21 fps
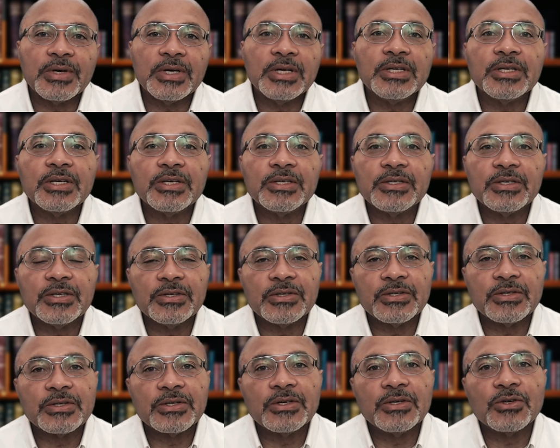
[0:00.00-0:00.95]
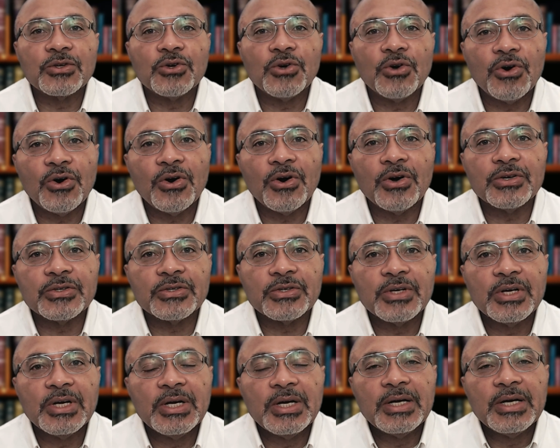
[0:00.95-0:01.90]
illnesses can
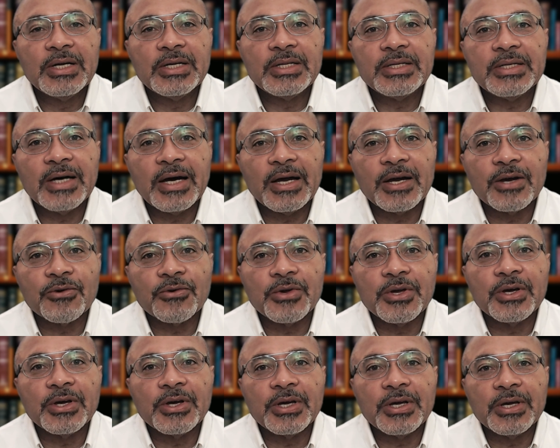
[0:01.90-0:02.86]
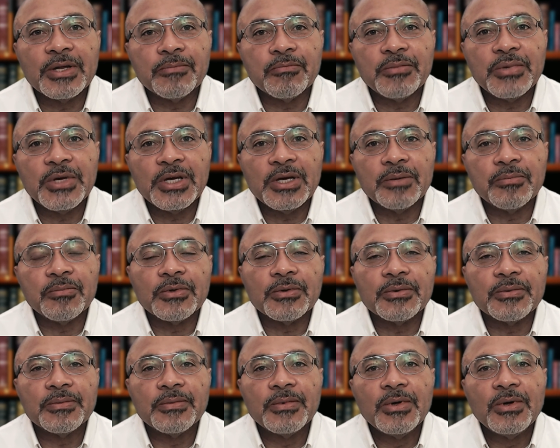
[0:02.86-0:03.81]
cause diarrhea in
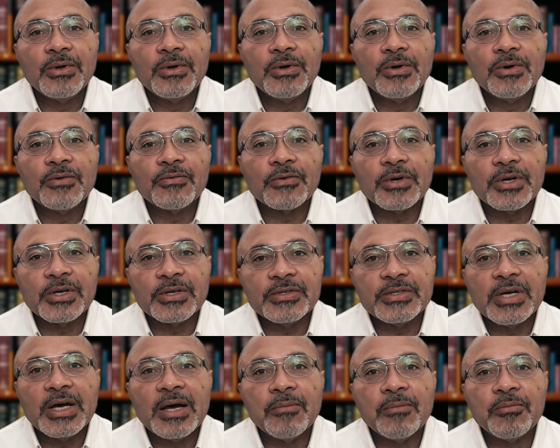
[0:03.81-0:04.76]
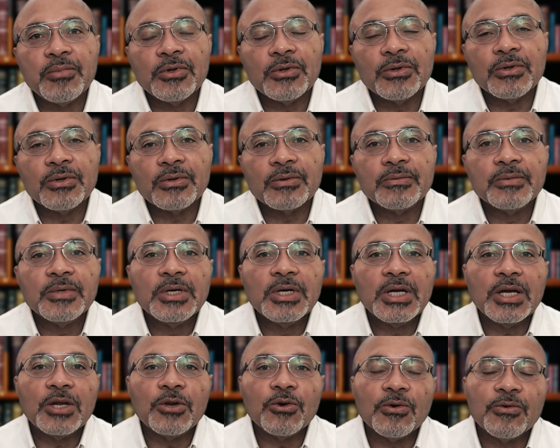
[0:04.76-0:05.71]
people. For example,
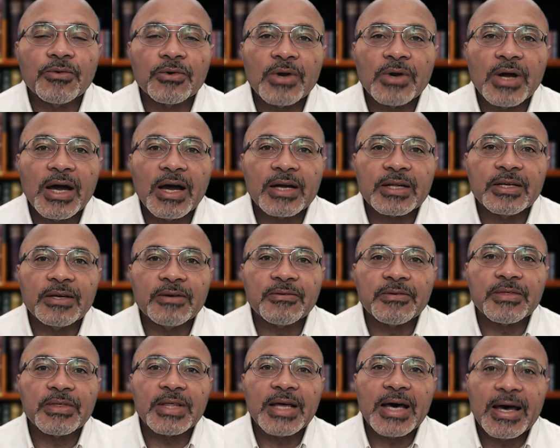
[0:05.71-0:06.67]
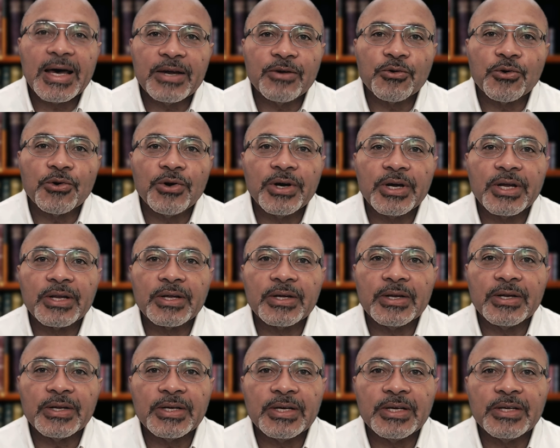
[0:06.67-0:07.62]
an overactive thyroid
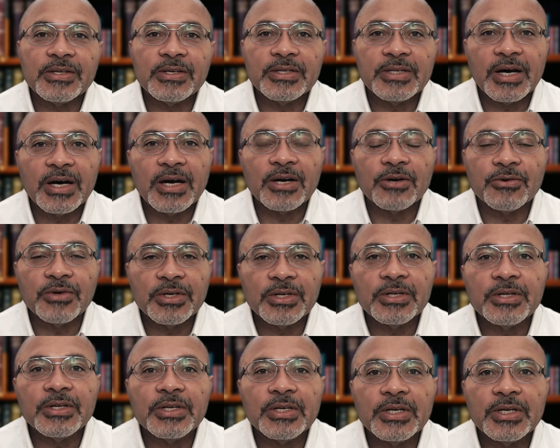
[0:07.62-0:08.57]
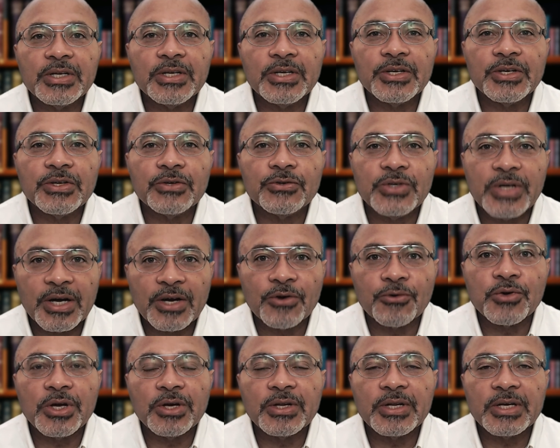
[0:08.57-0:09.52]
can lead to
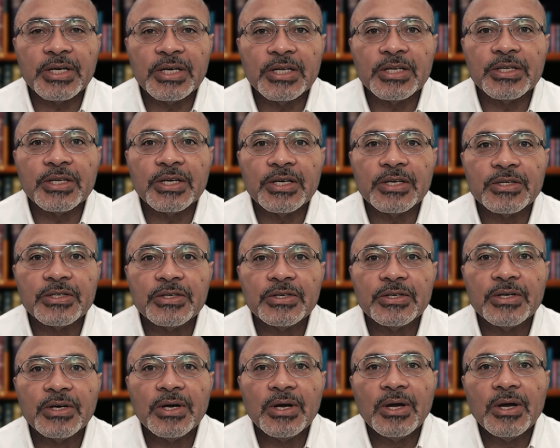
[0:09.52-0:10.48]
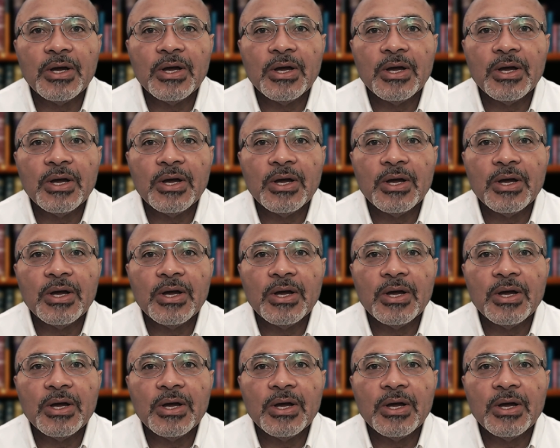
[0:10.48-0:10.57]
diarrheal illness